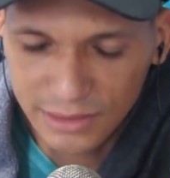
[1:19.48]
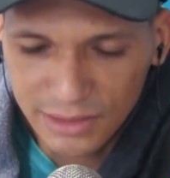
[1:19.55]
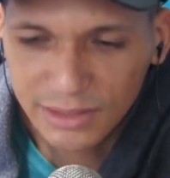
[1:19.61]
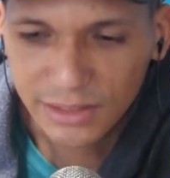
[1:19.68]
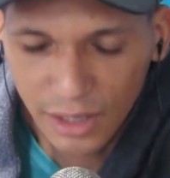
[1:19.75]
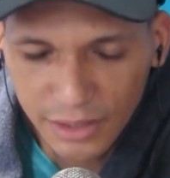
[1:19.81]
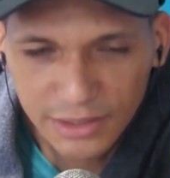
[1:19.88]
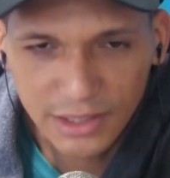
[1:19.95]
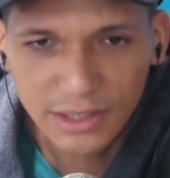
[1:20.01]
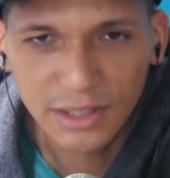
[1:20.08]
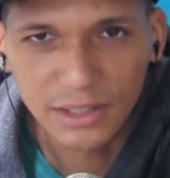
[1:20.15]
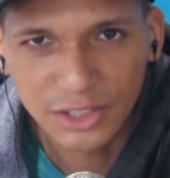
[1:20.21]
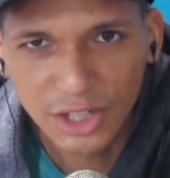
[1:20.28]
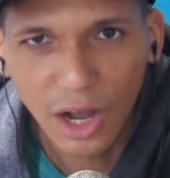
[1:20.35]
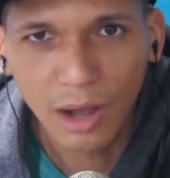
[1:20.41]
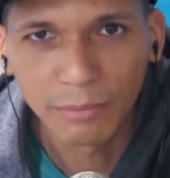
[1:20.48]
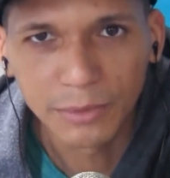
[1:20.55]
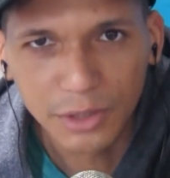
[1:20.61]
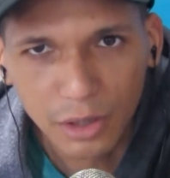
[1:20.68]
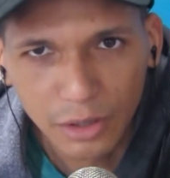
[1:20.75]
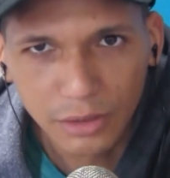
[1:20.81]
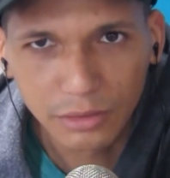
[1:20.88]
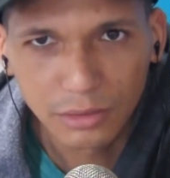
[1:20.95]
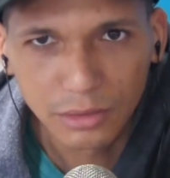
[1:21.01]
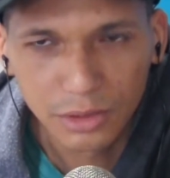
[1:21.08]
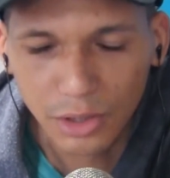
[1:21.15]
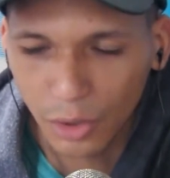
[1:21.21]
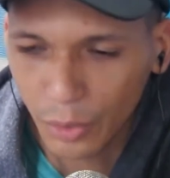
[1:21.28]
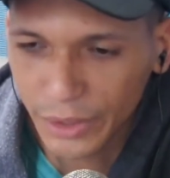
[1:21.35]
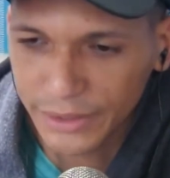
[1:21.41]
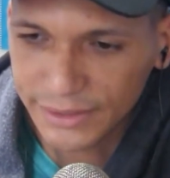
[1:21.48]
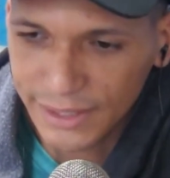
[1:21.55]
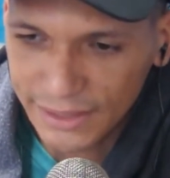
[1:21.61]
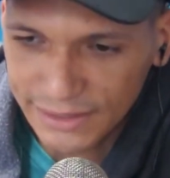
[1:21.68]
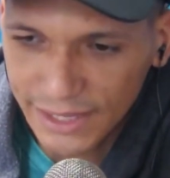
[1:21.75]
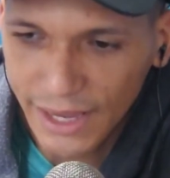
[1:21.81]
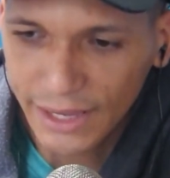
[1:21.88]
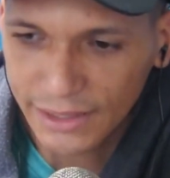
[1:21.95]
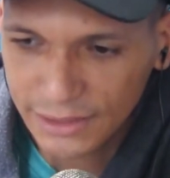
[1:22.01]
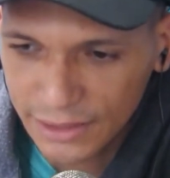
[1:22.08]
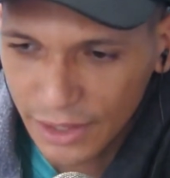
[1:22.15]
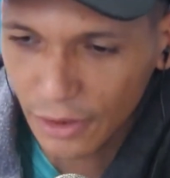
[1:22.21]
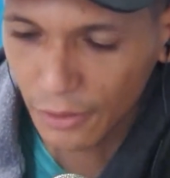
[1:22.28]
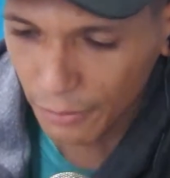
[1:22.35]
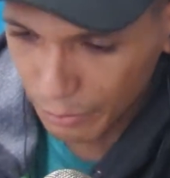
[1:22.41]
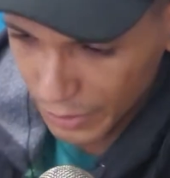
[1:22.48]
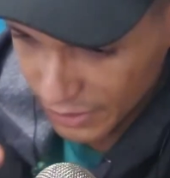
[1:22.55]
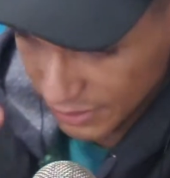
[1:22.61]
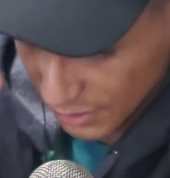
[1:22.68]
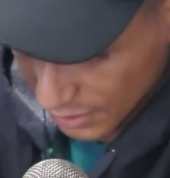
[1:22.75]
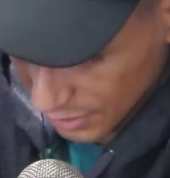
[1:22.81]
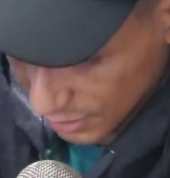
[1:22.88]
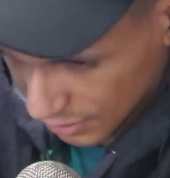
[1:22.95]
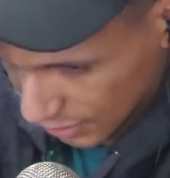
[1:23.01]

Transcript: does get the job done. It takes care of business.